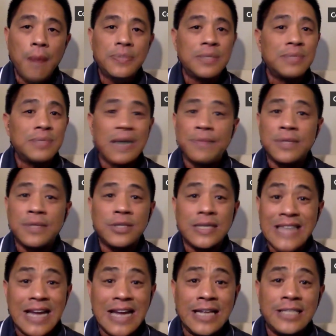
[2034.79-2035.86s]
Sometimes there's a
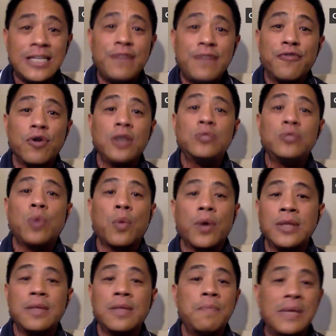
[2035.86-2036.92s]
tendency for us when we're
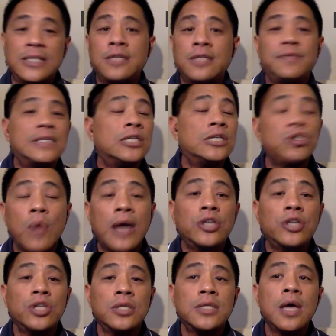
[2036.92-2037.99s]
in the midst of
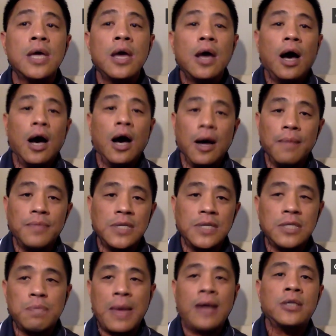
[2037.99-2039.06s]
situations to
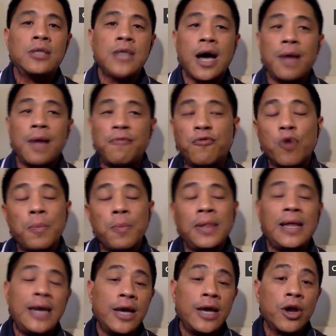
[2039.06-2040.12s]
spend time
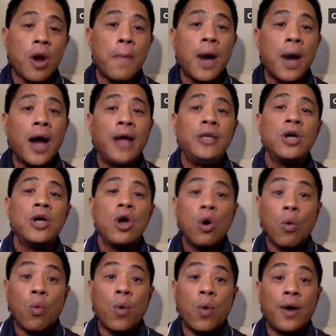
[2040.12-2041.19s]
formulating in our mind
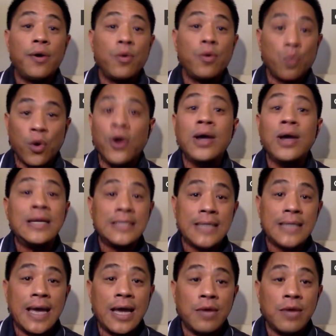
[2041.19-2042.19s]
what we're going to say in